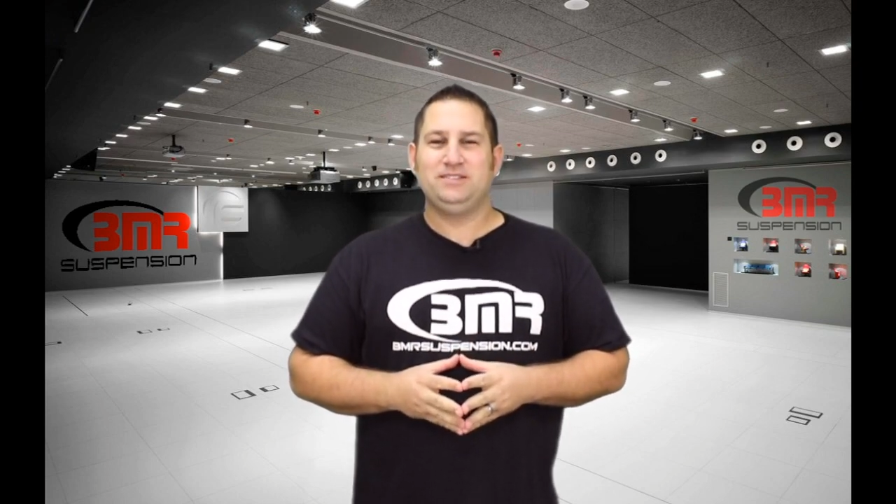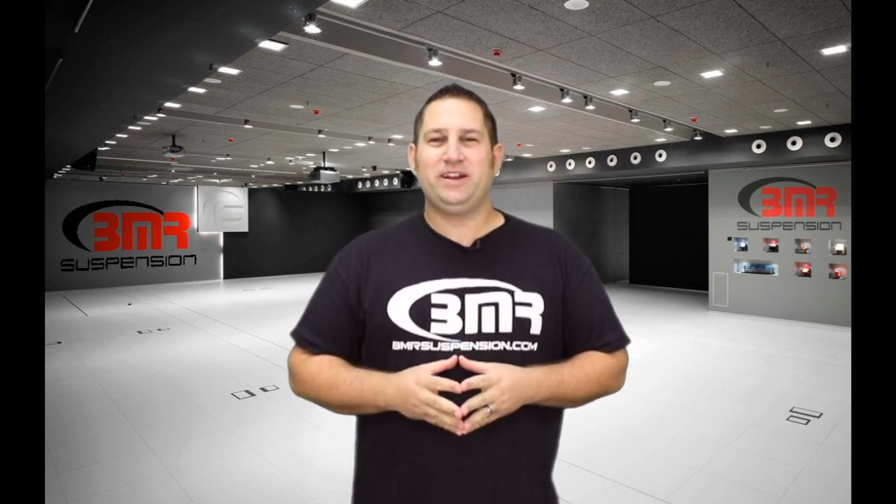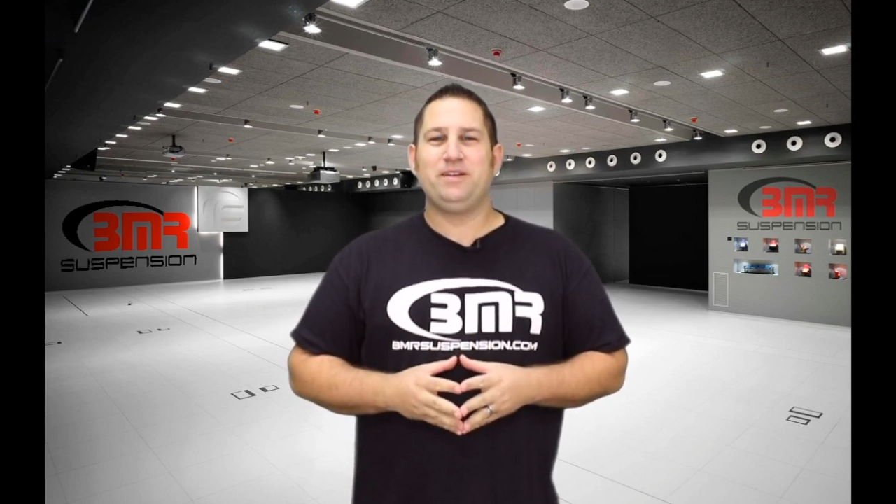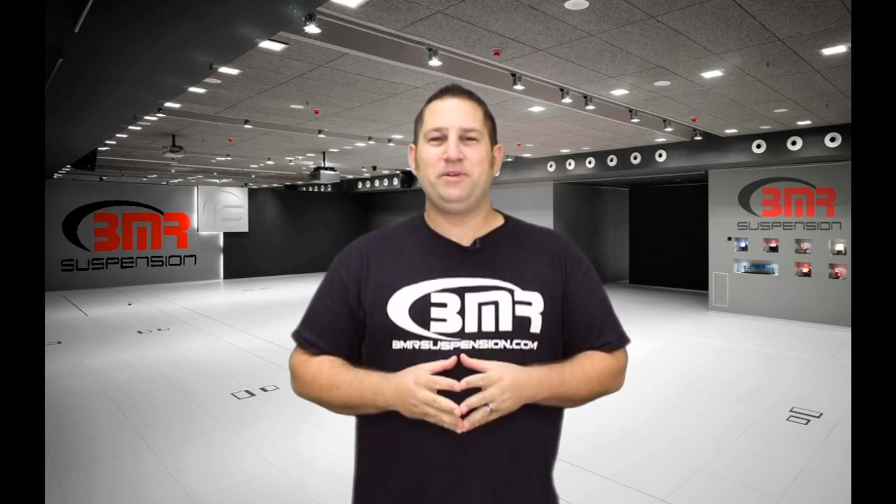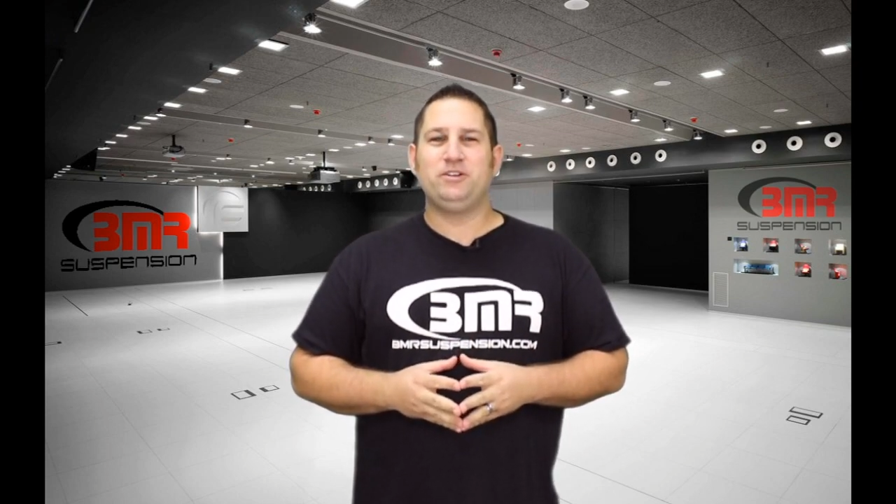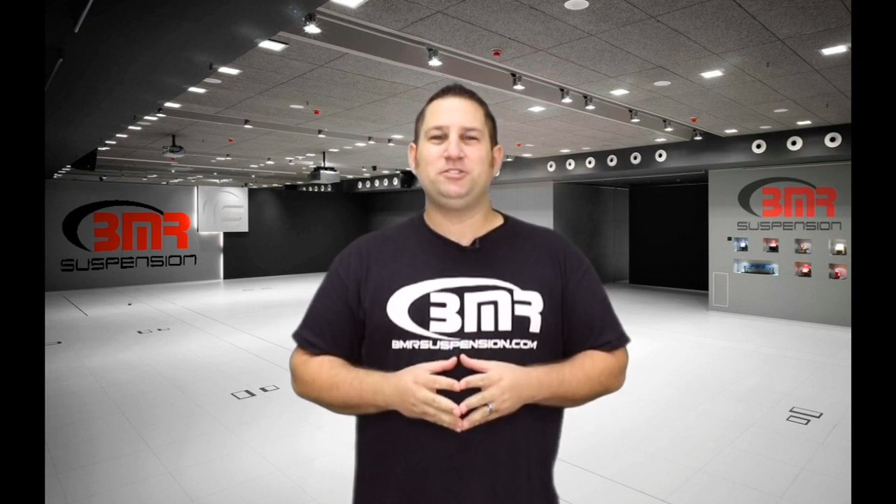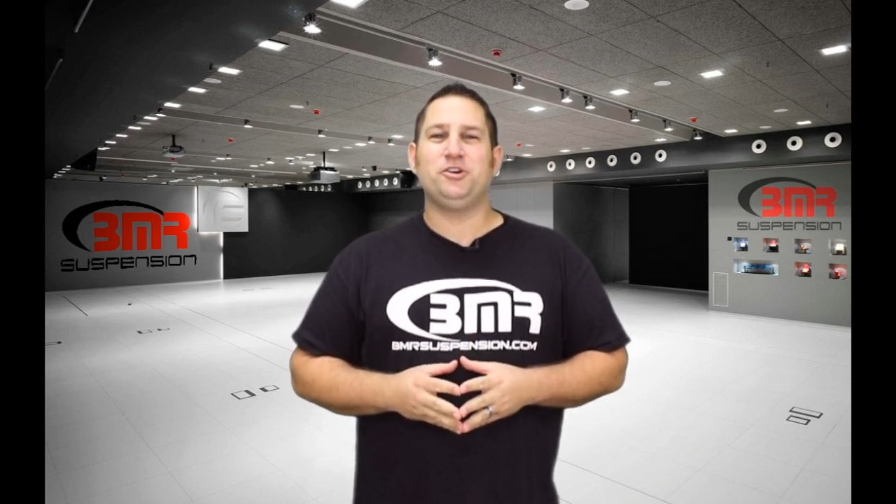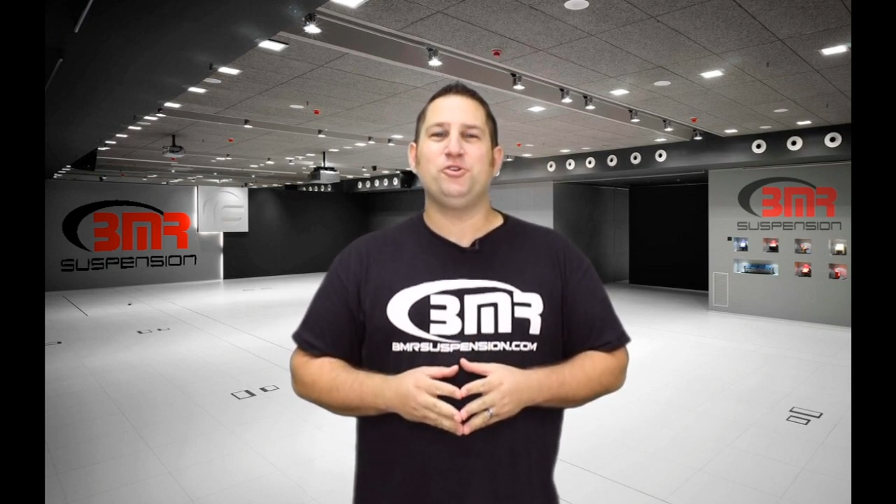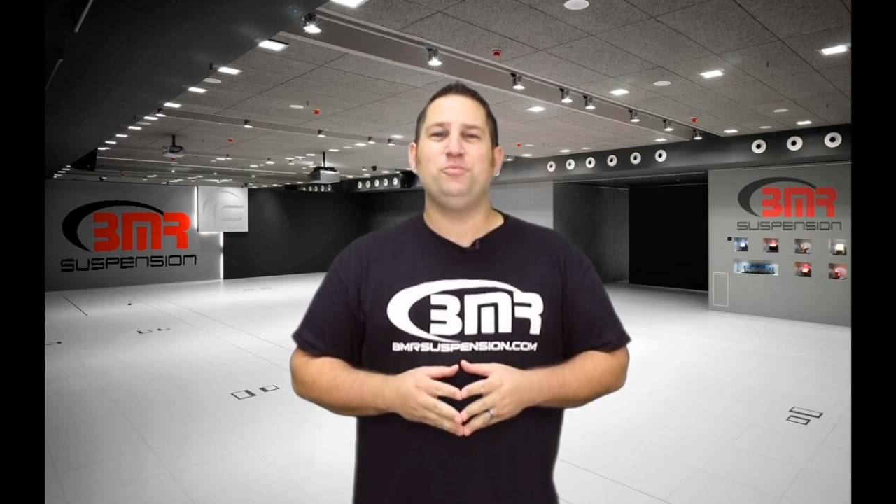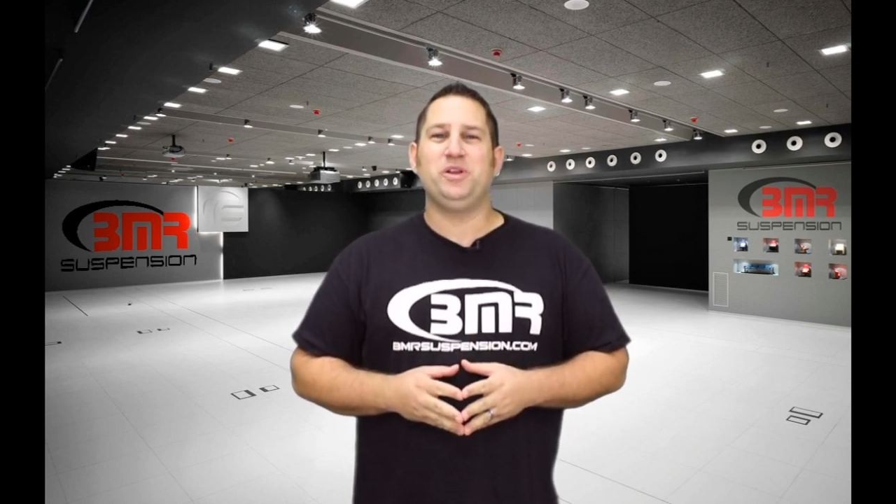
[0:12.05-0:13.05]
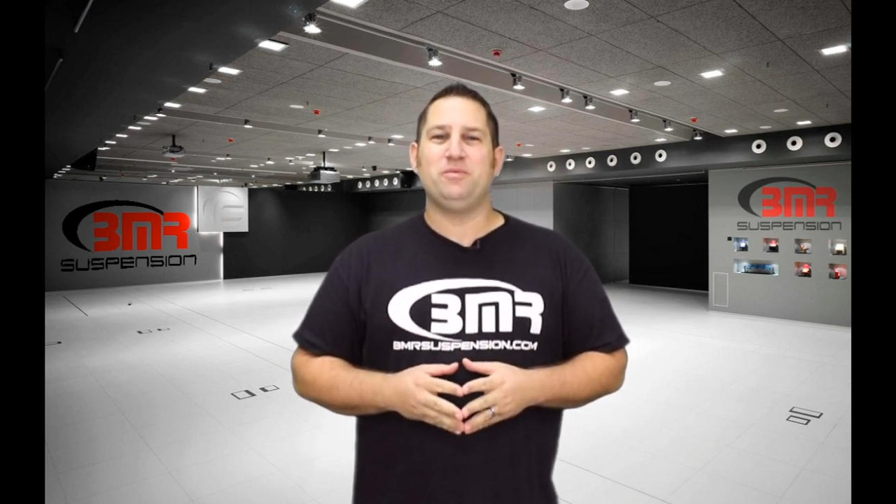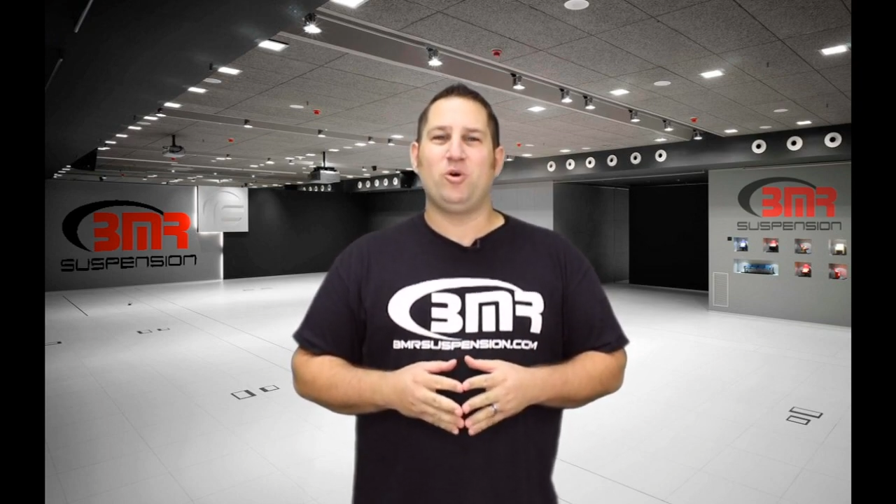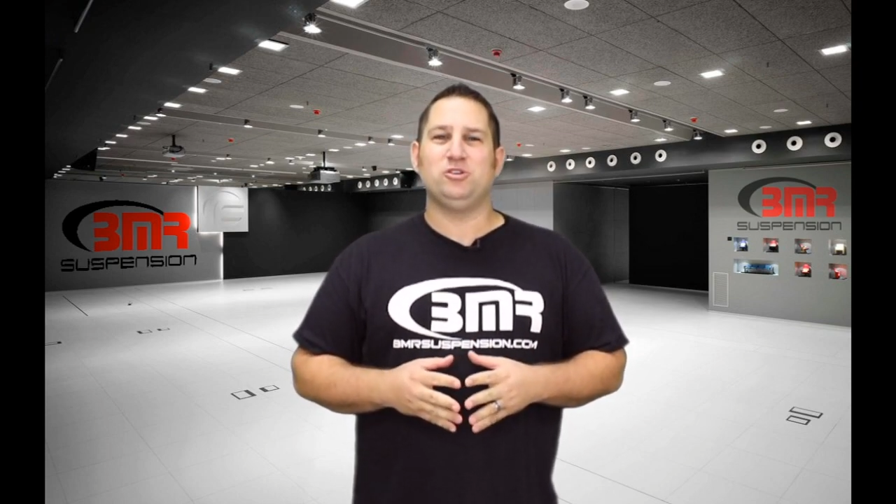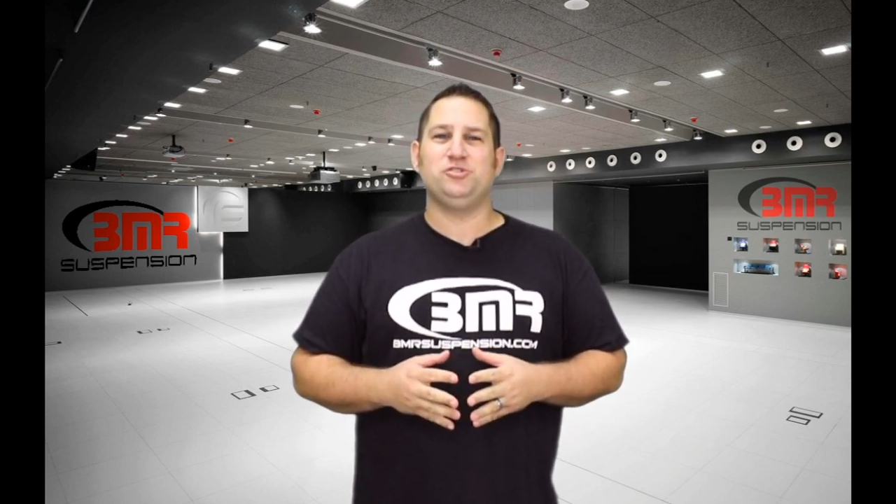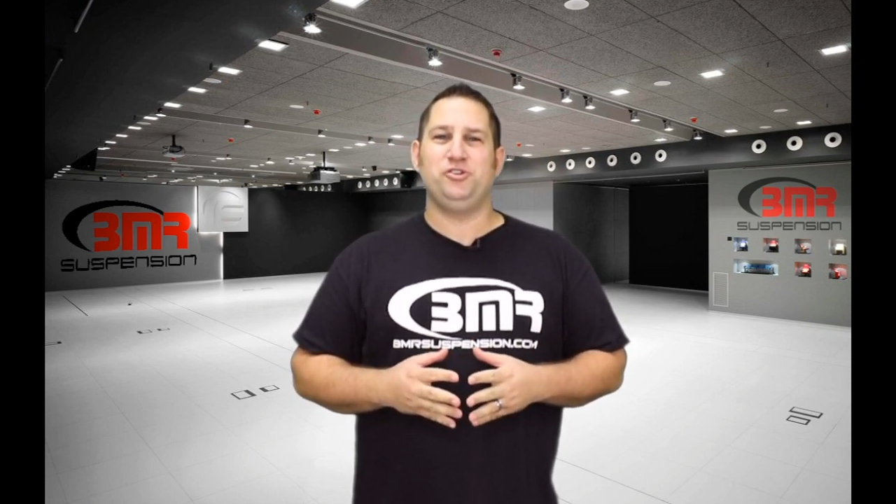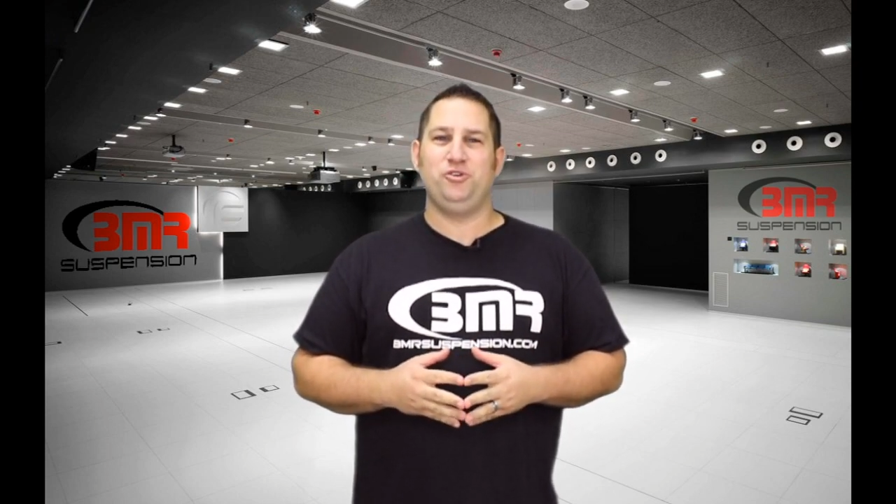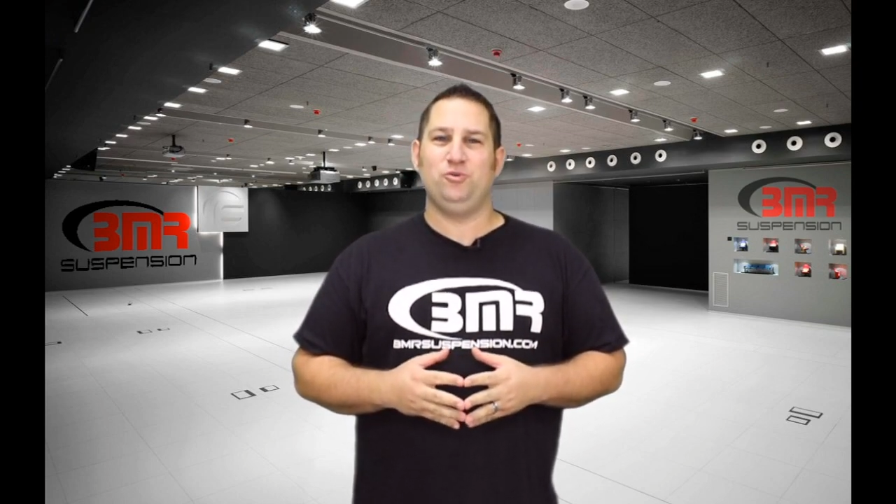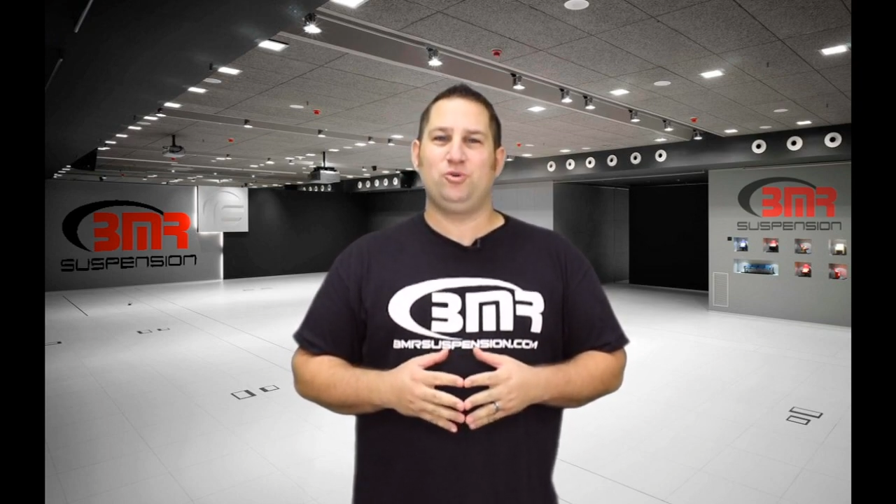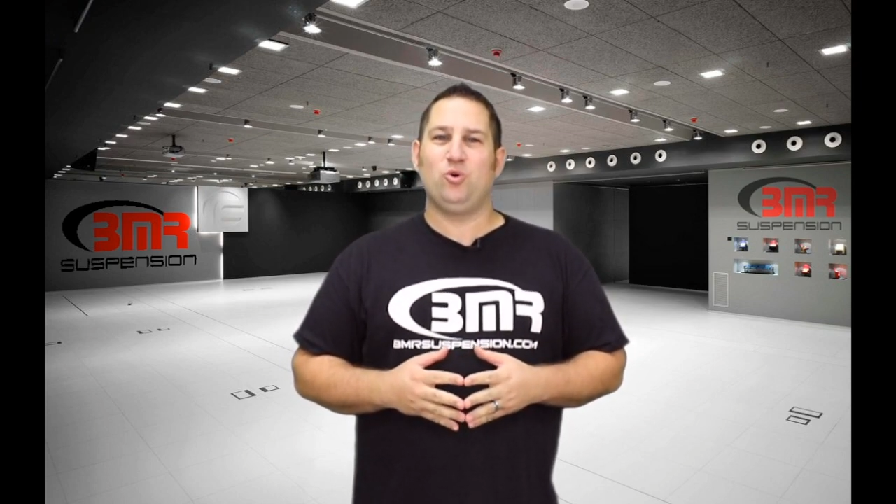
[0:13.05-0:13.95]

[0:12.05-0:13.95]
Today I'm here to show you BMR's new